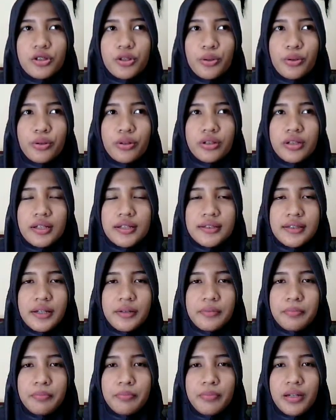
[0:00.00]
don't
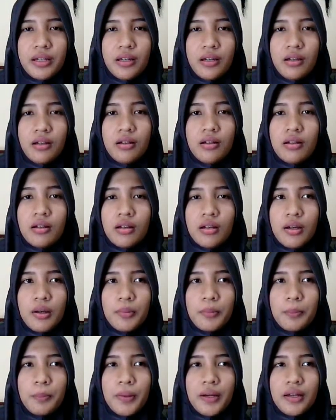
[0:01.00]
accept me,
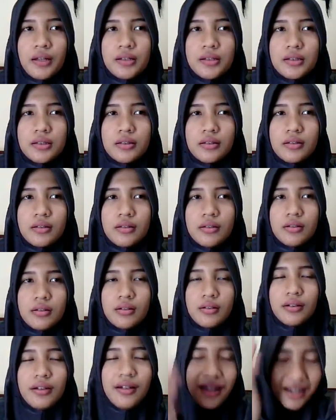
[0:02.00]
but
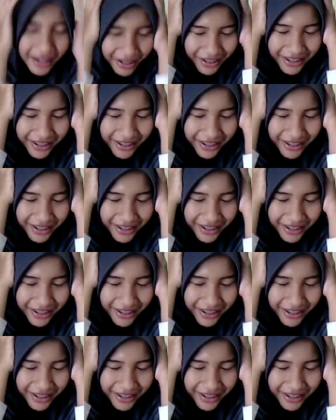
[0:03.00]
oh,